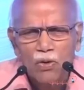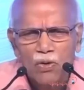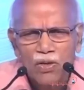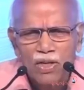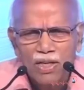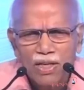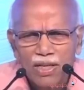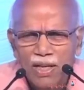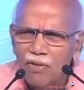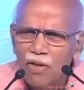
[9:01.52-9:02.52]
that we
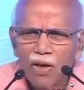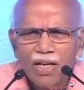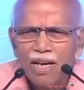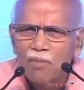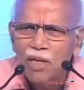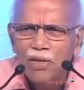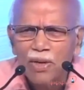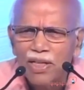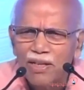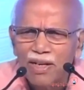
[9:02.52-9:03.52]
all came here together,
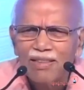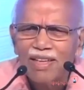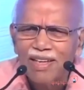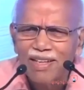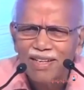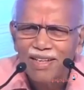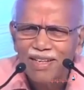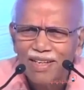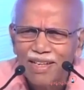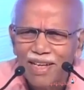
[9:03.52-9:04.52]
nothing.
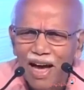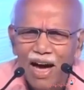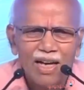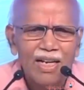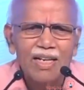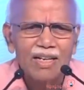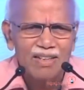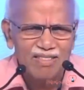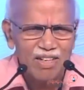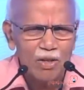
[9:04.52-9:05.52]
Our ingress into
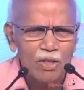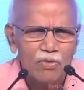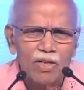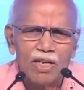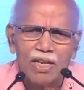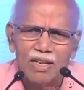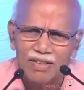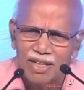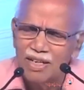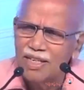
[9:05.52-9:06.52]
this world, said
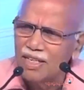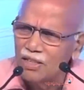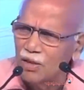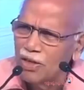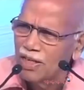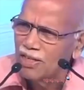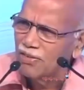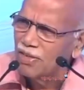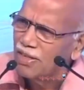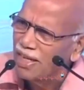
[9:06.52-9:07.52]
D.H. Lawrence, was
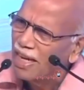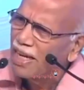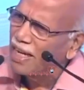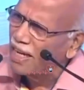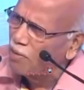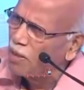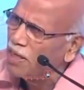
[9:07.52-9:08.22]
naked and bare, nothing.